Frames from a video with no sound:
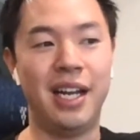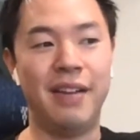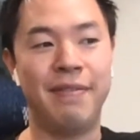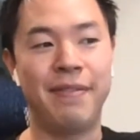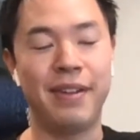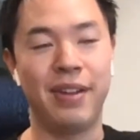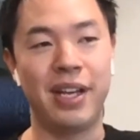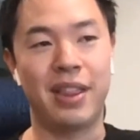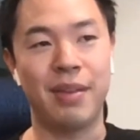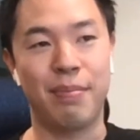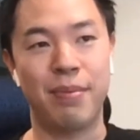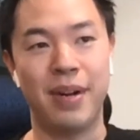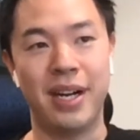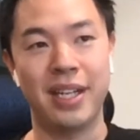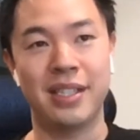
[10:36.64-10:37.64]
I feel like the
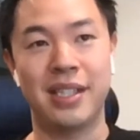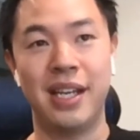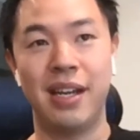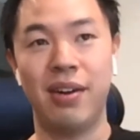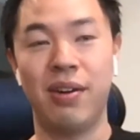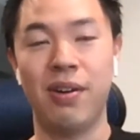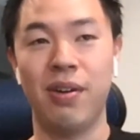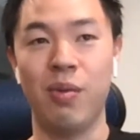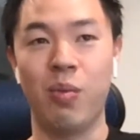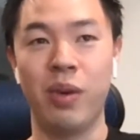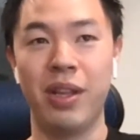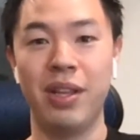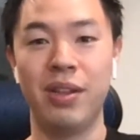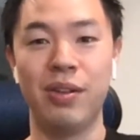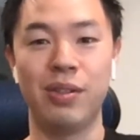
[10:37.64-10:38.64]
products that are
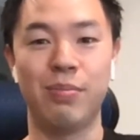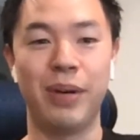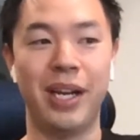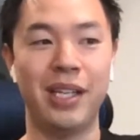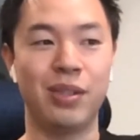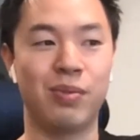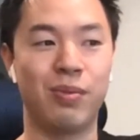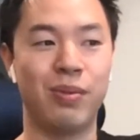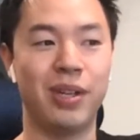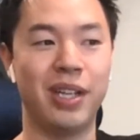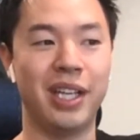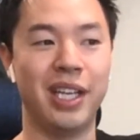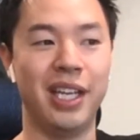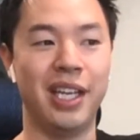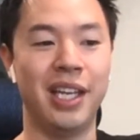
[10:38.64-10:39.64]
within those brands
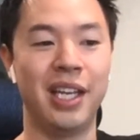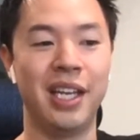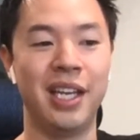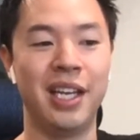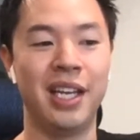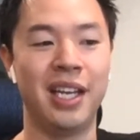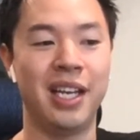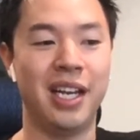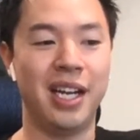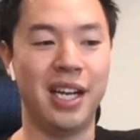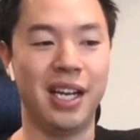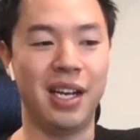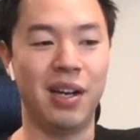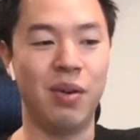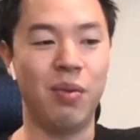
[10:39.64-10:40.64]
really
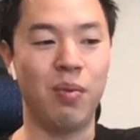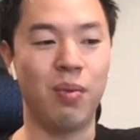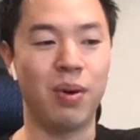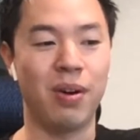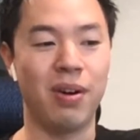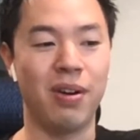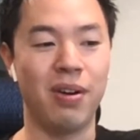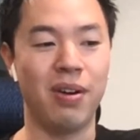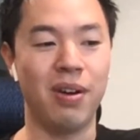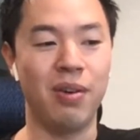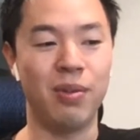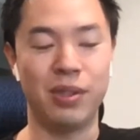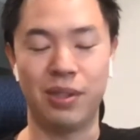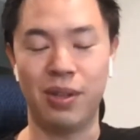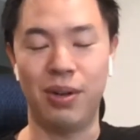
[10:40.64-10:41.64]
were a
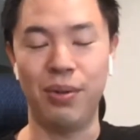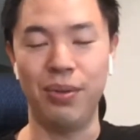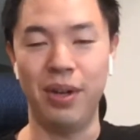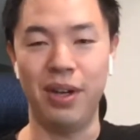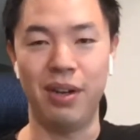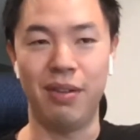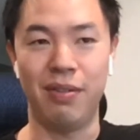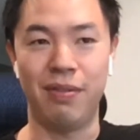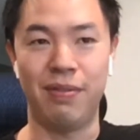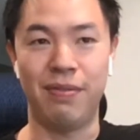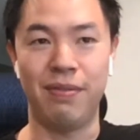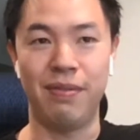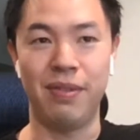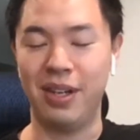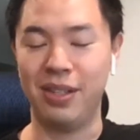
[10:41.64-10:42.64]
result of
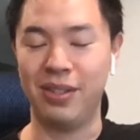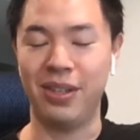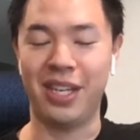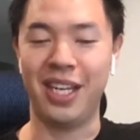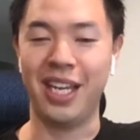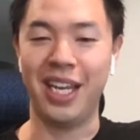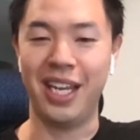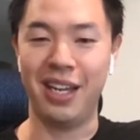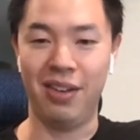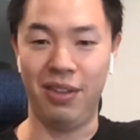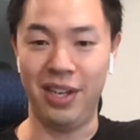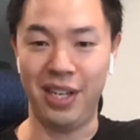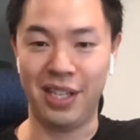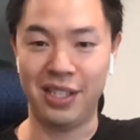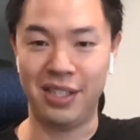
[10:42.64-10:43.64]
us looking at
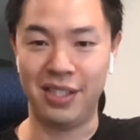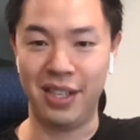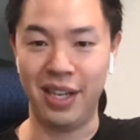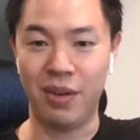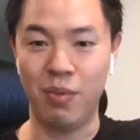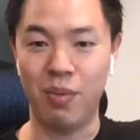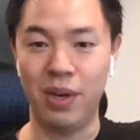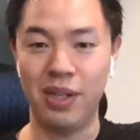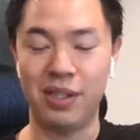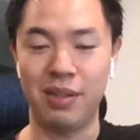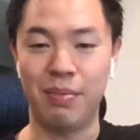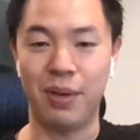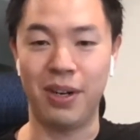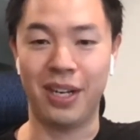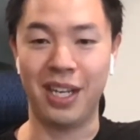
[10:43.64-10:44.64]
analytics, like what does
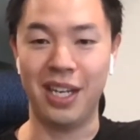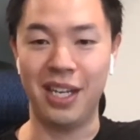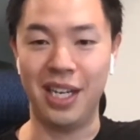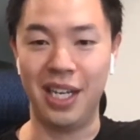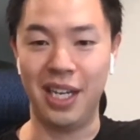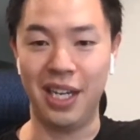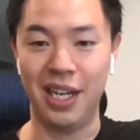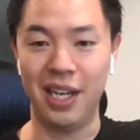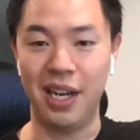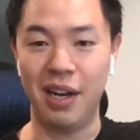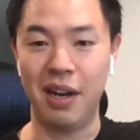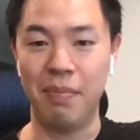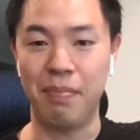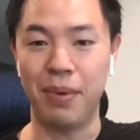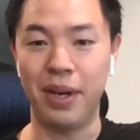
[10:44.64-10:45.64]
the market need,
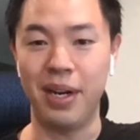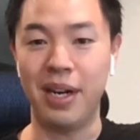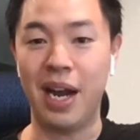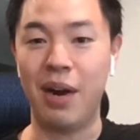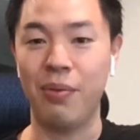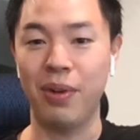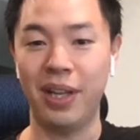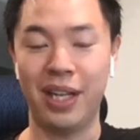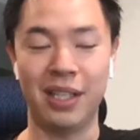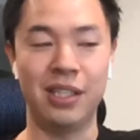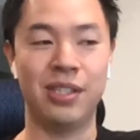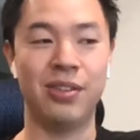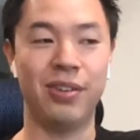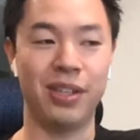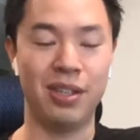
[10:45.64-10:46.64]
but not really
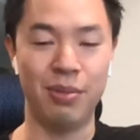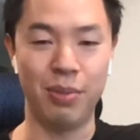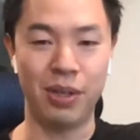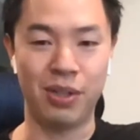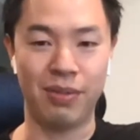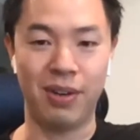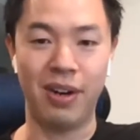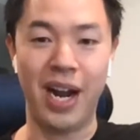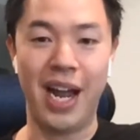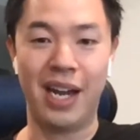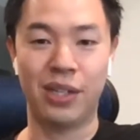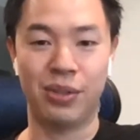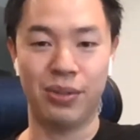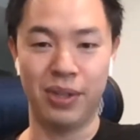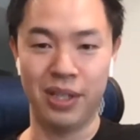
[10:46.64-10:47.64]
considering too much of our
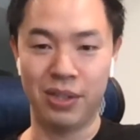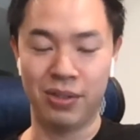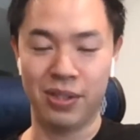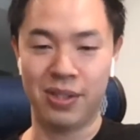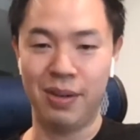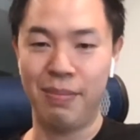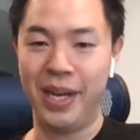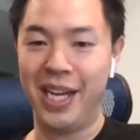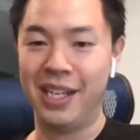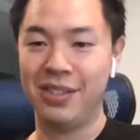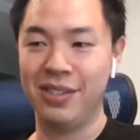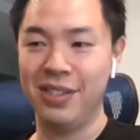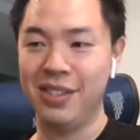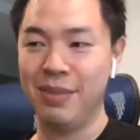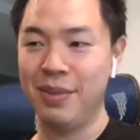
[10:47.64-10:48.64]
actual interest and passions.